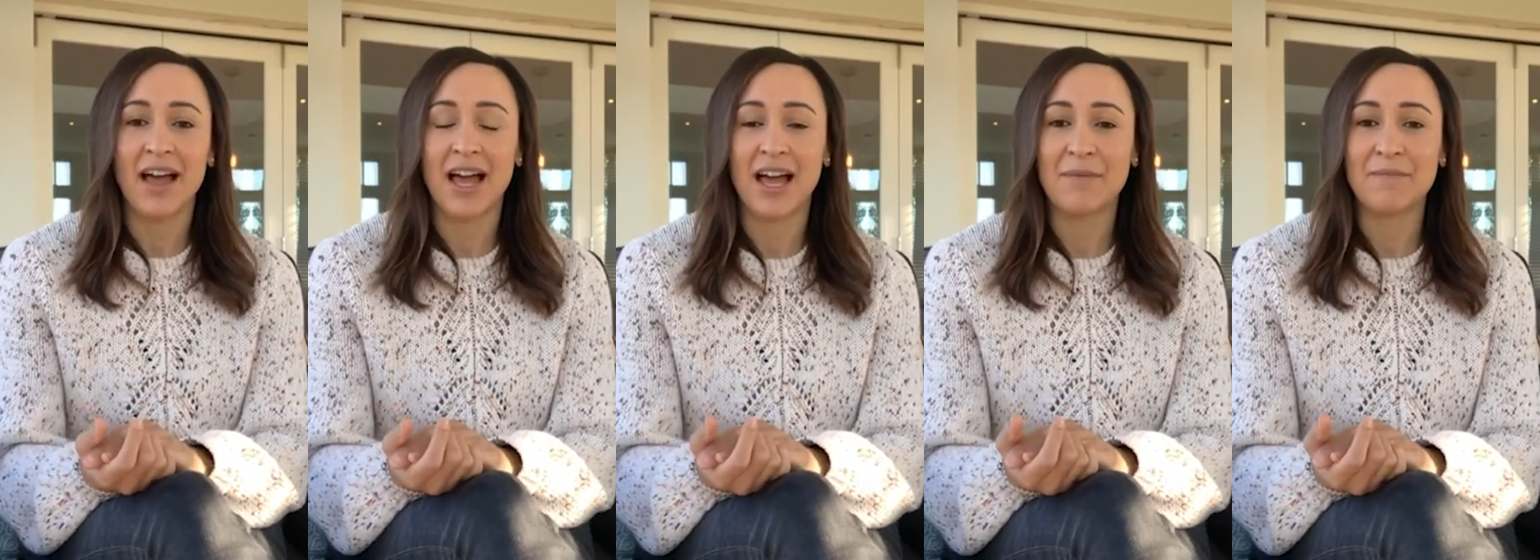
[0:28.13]

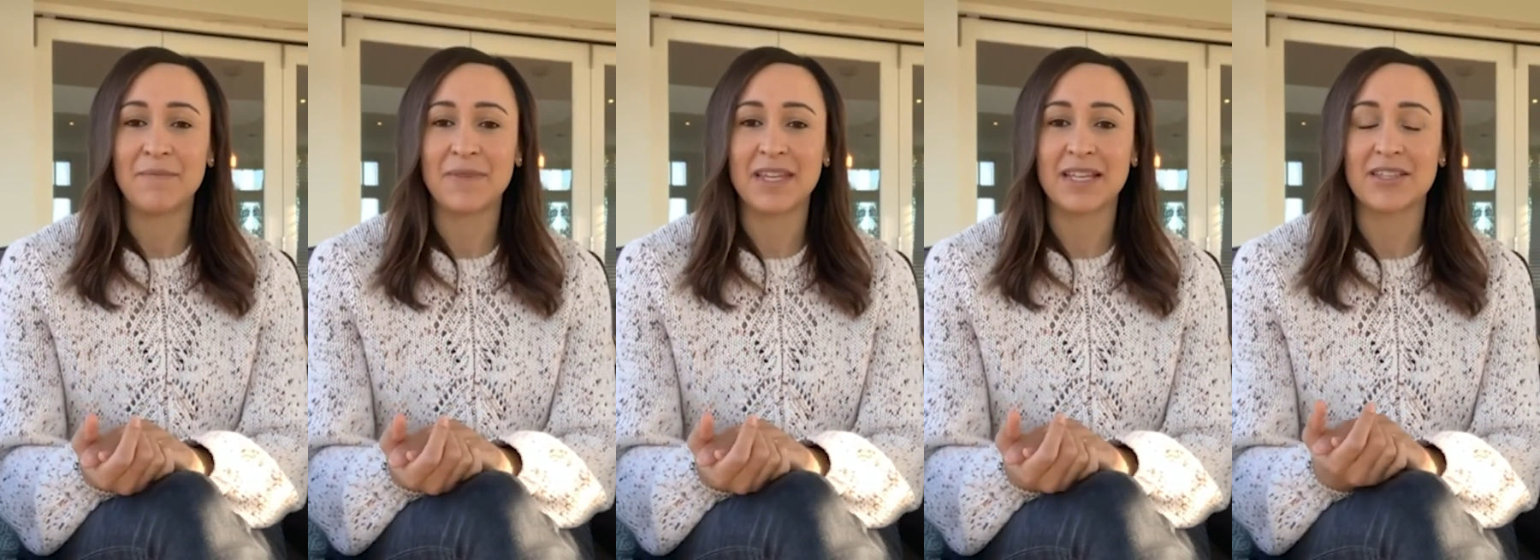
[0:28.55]

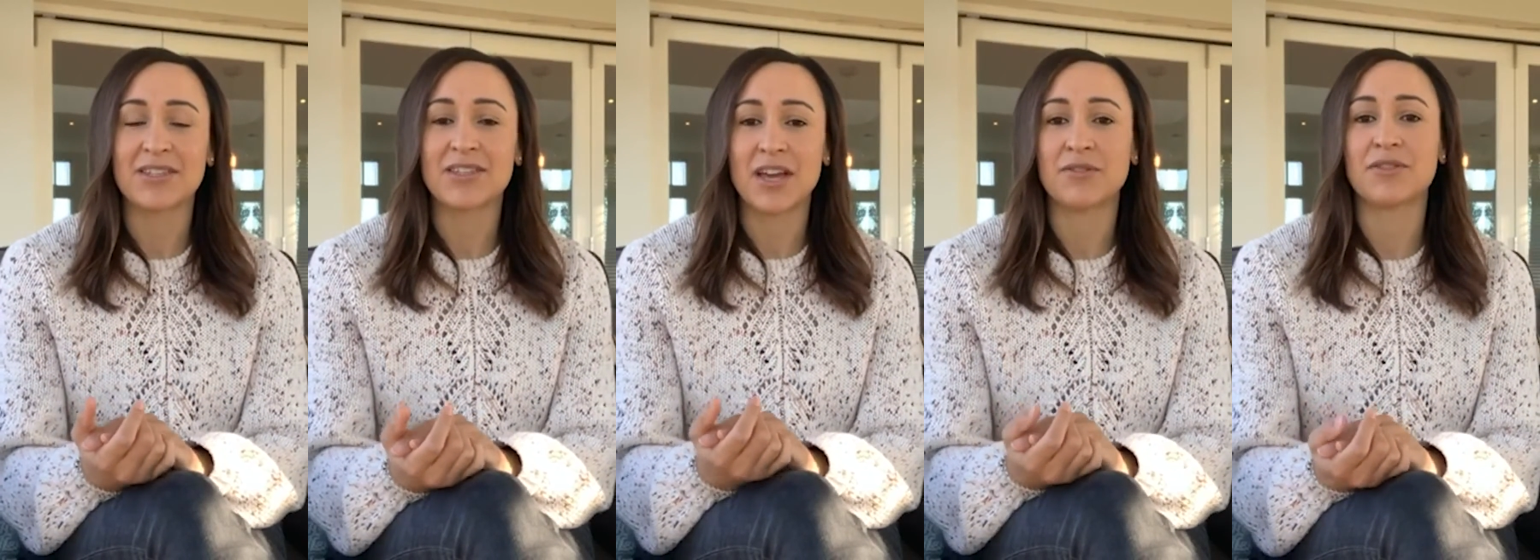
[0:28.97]
um, it's
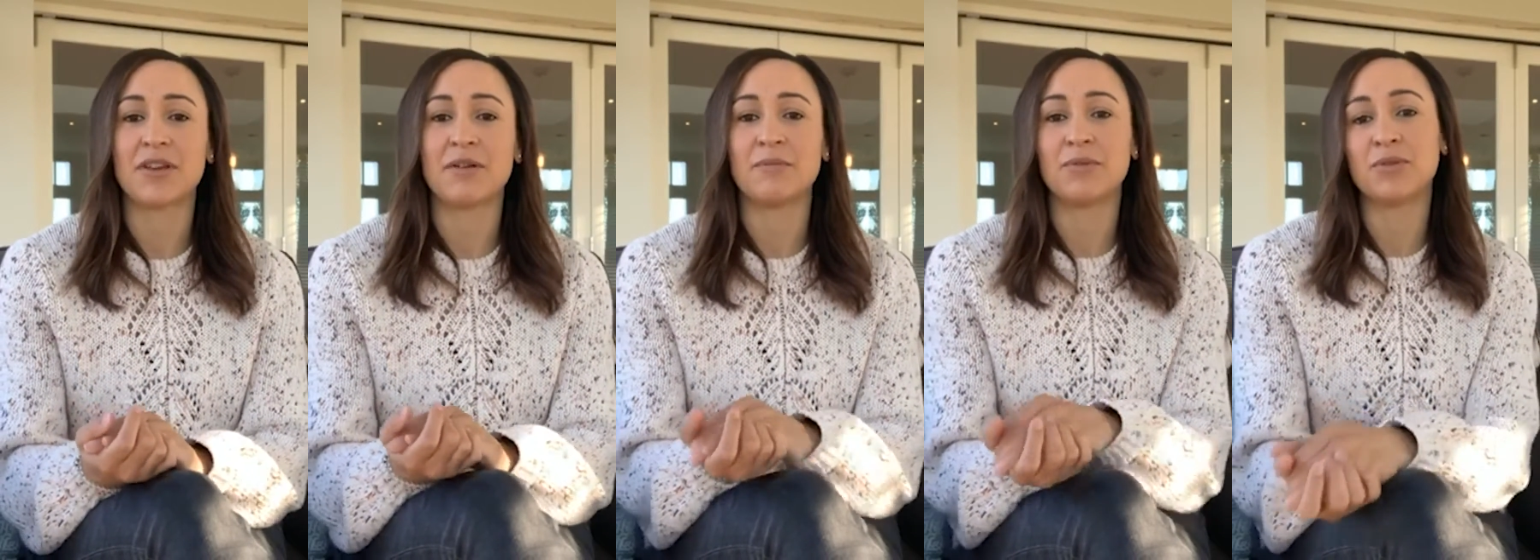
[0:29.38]
so,
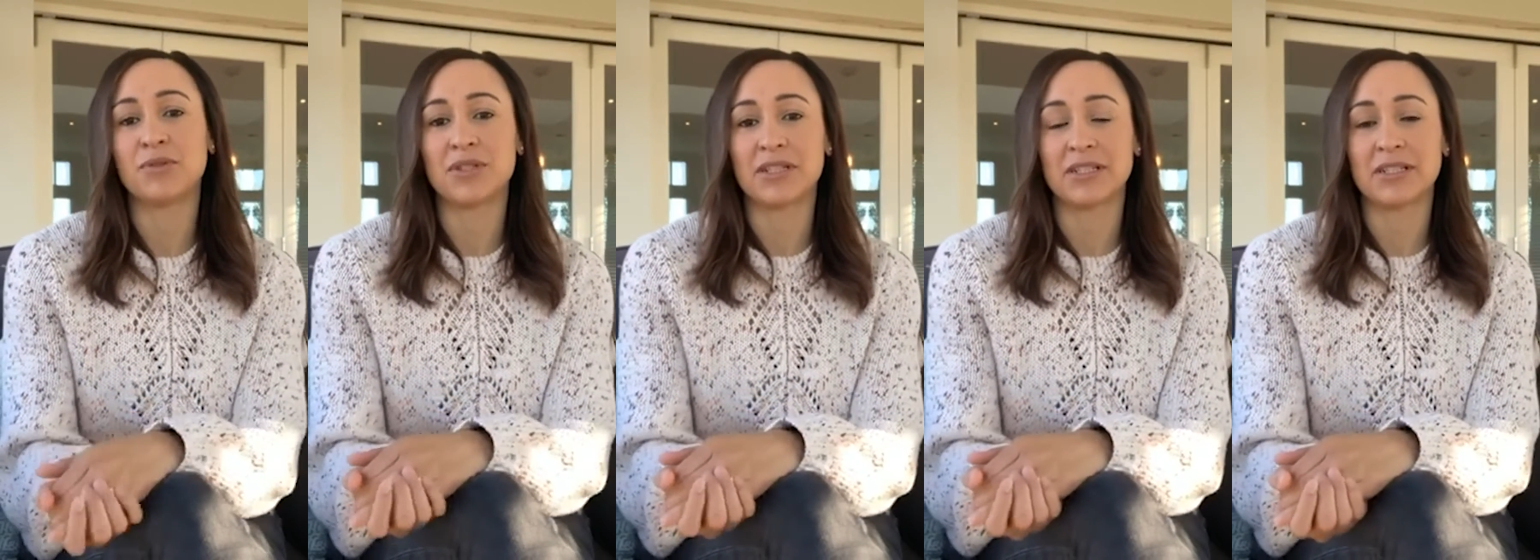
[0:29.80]
so
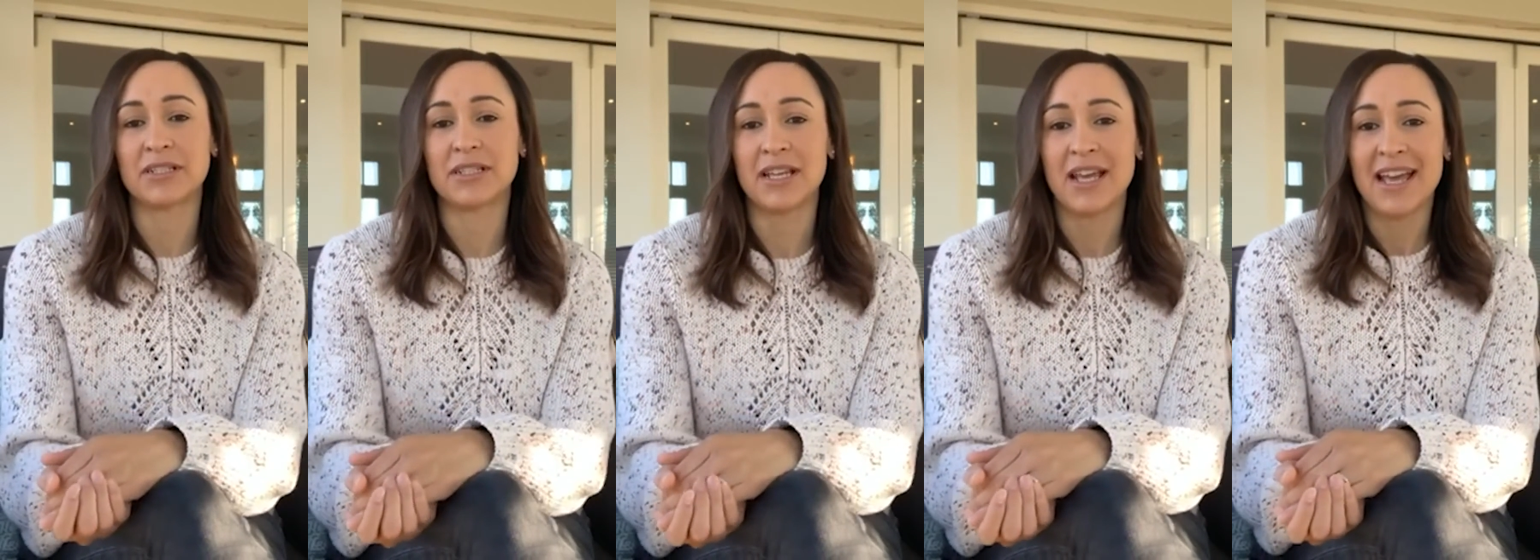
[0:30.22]

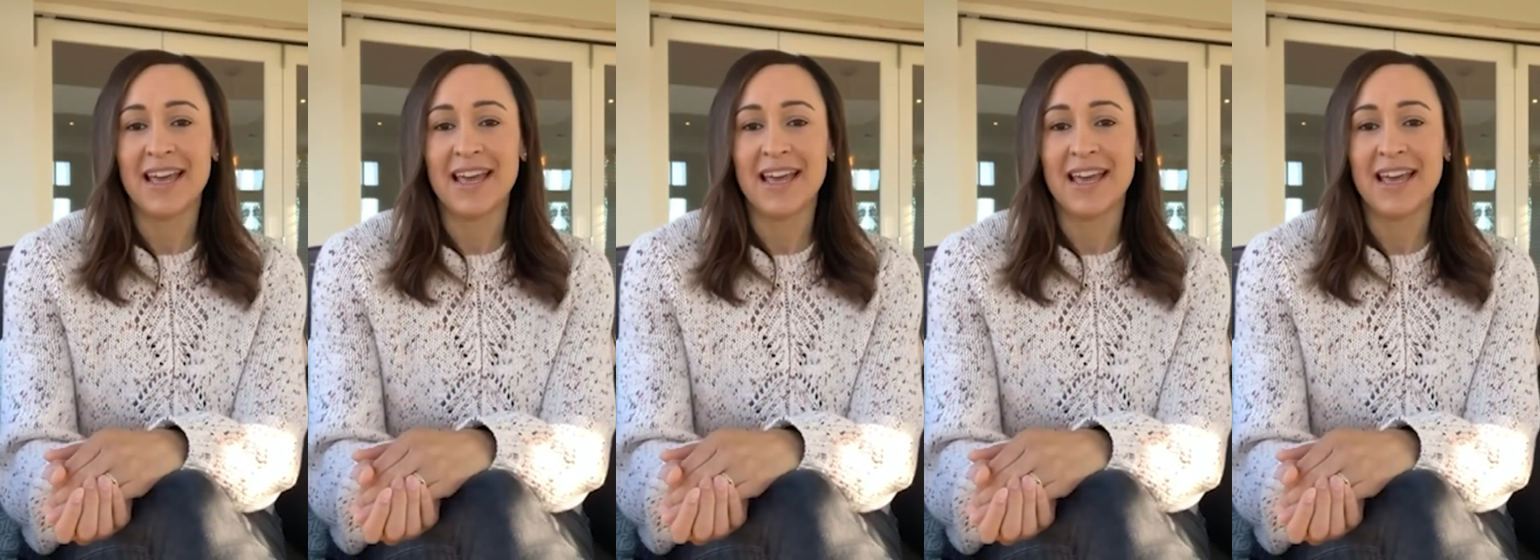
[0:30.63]
important